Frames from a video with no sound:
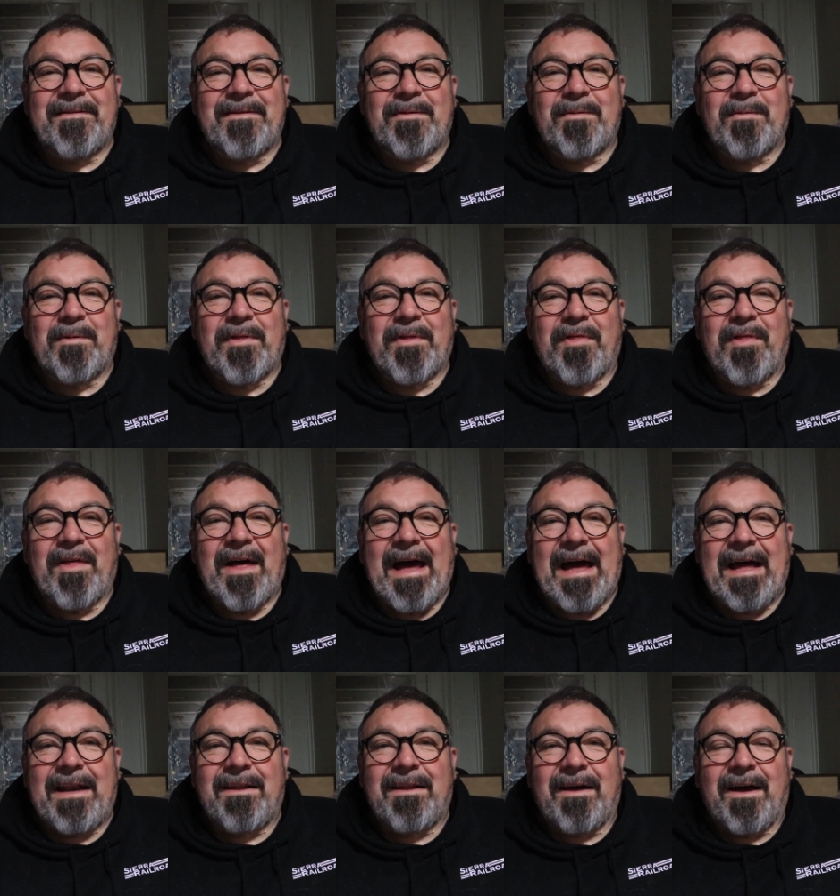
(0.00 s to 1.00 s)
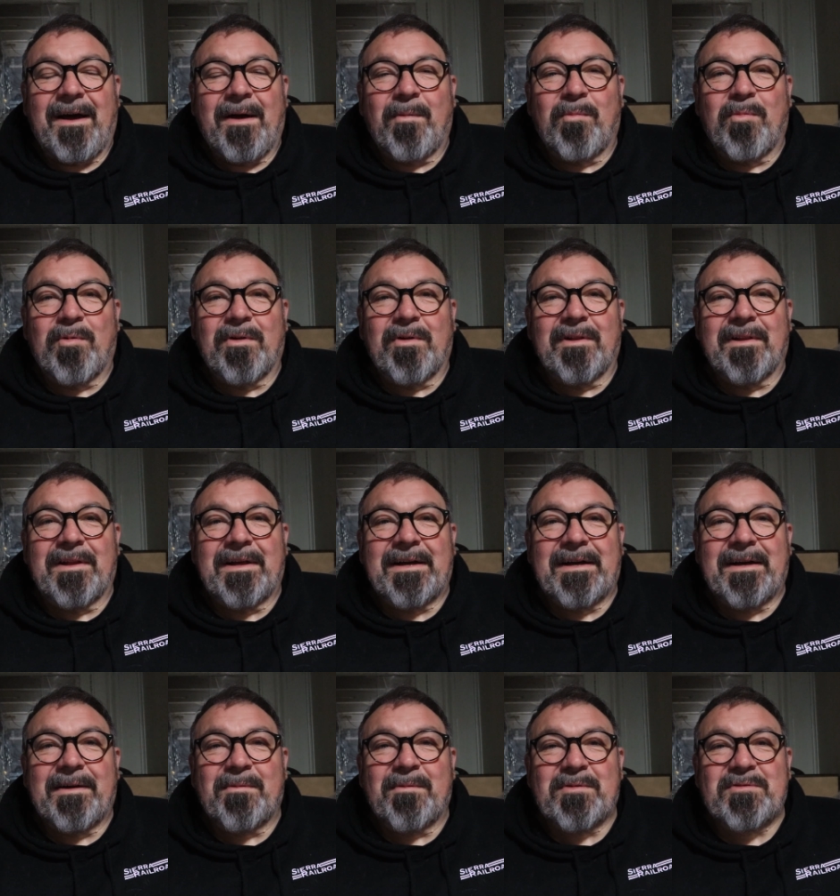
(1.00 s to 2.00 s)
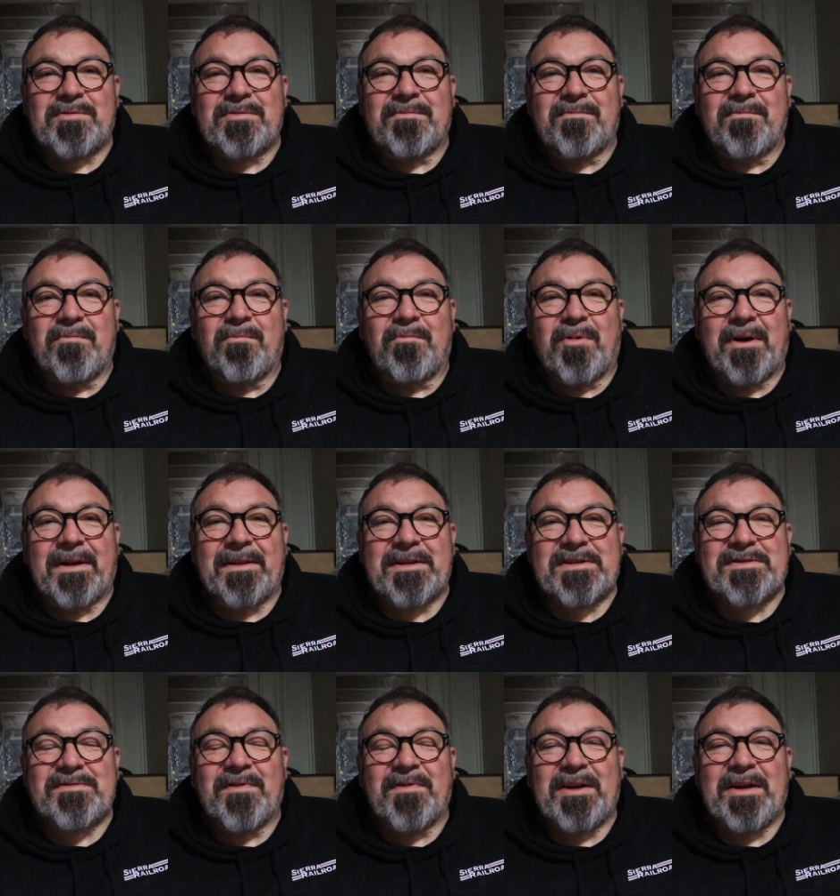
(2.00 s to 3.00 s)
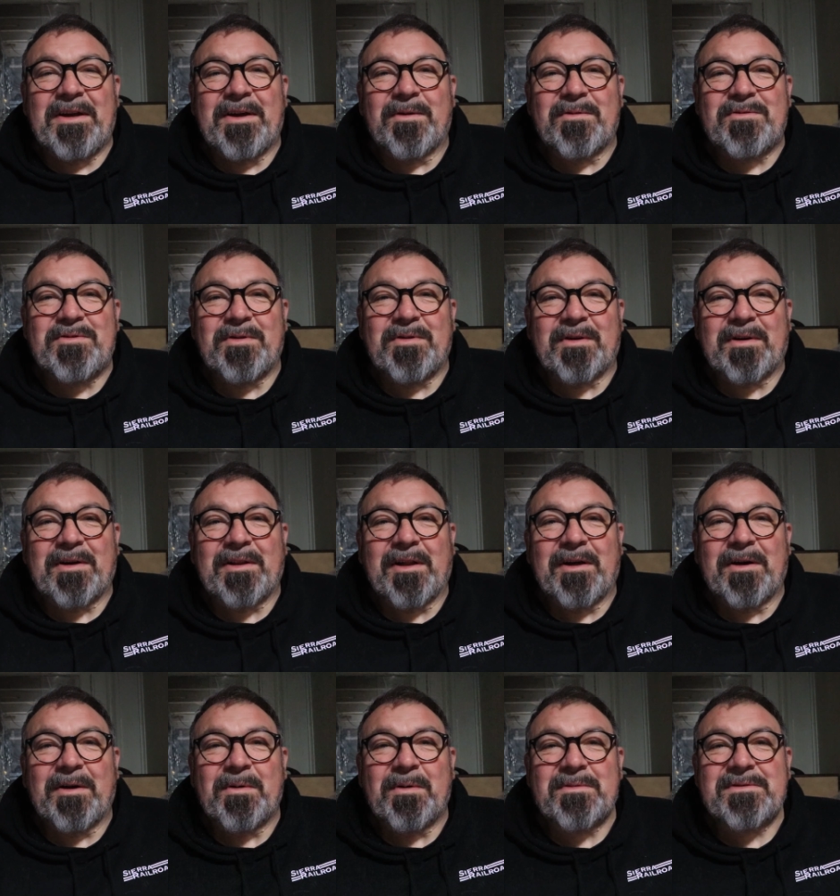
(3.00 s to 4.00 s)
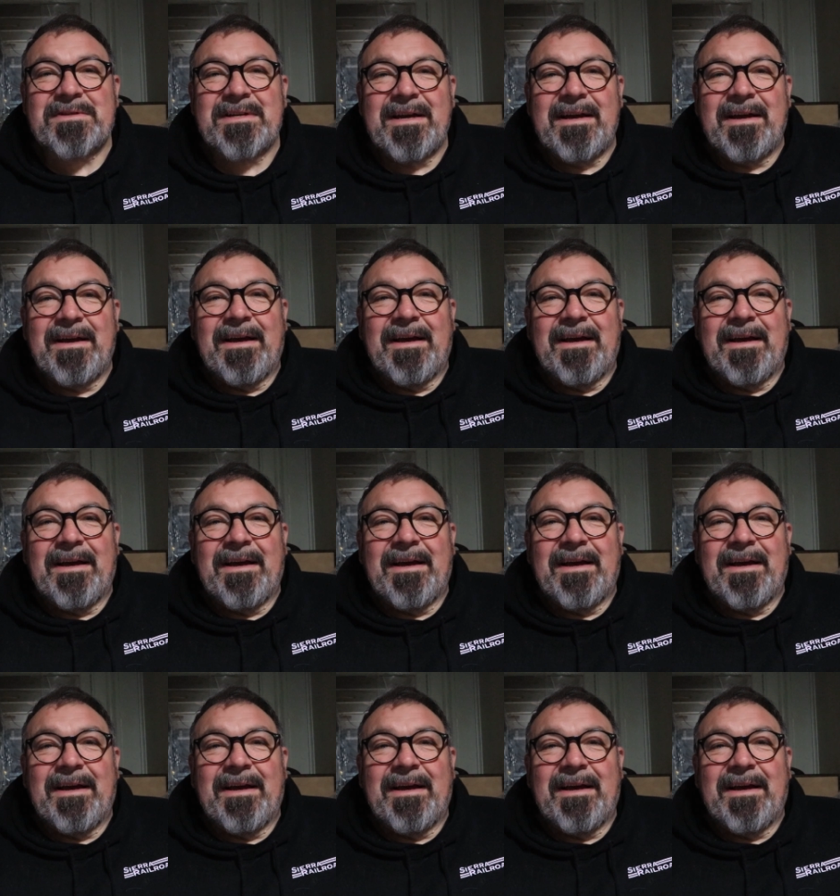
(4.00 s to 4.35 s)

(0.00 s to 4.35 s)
with that, I will uh, I will bring this video to a close.